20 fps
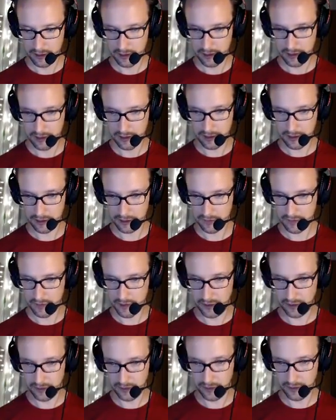Index
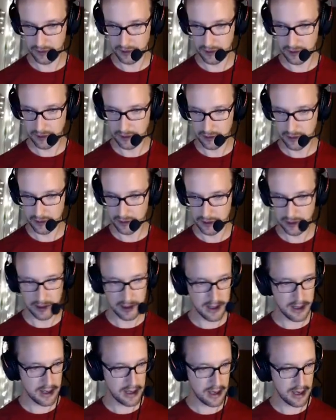field.
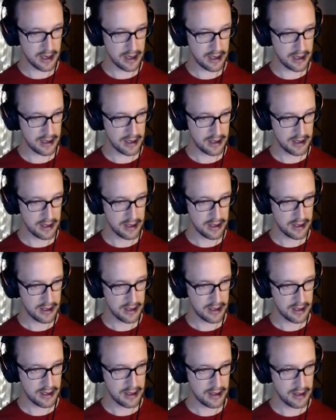Yeah.
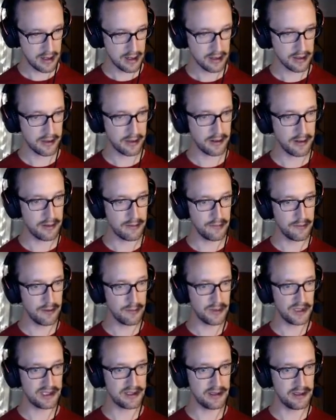Current
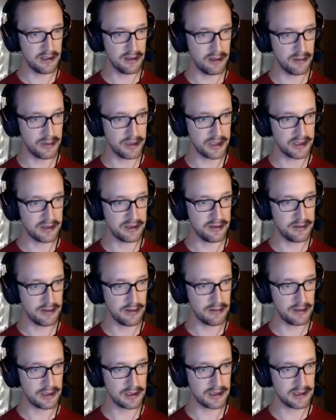room is nil because you
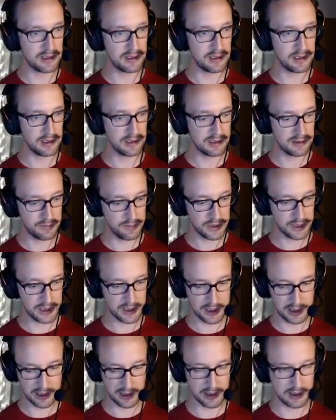don't exist
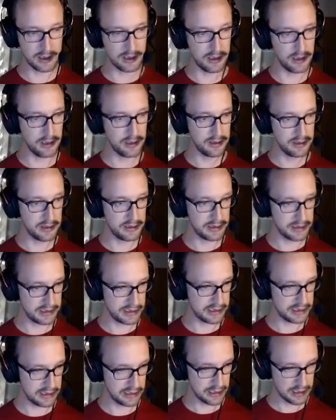
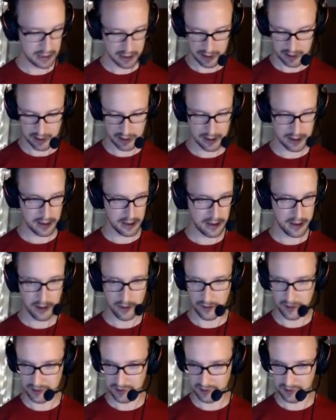because
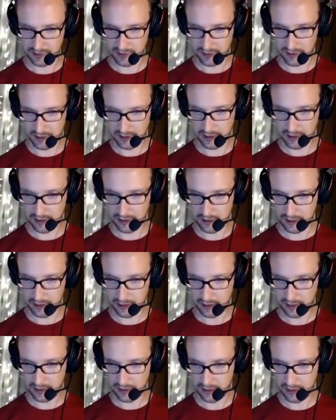this is
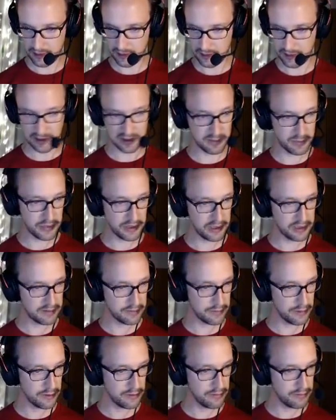in displace
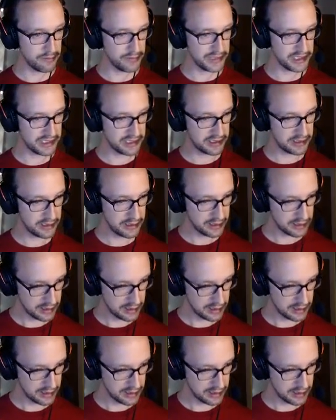rooms.